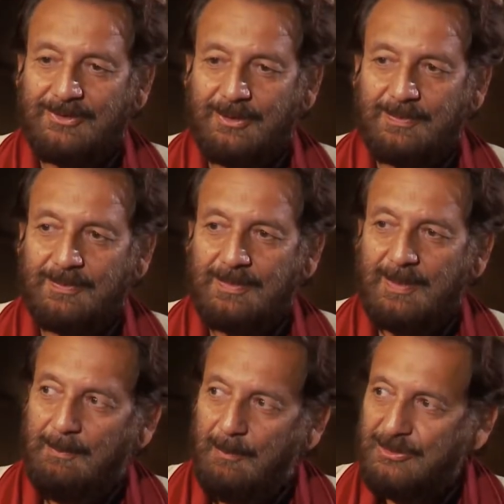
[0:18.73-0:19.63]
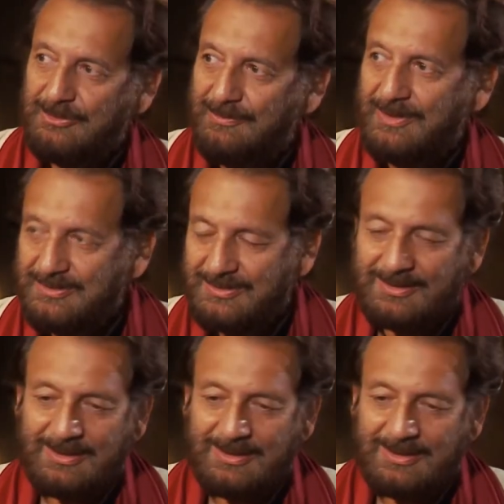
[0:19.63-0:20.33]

So, most of us